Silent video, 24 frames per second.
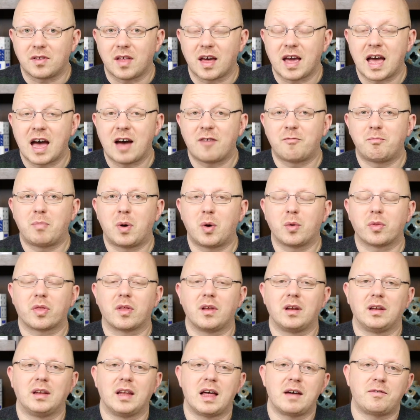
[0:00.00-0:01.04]
they have both
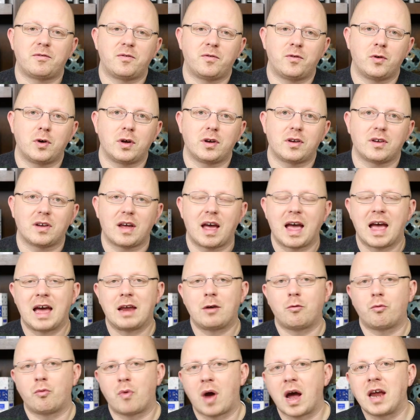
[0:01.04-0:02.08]
left foot
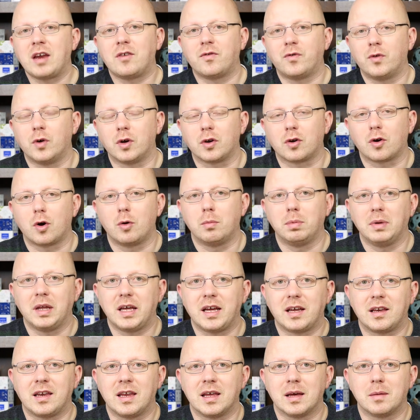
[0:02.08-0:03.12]
and right foot
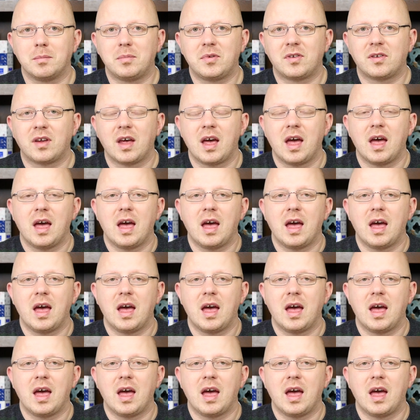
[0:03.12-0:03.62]
oblique nibs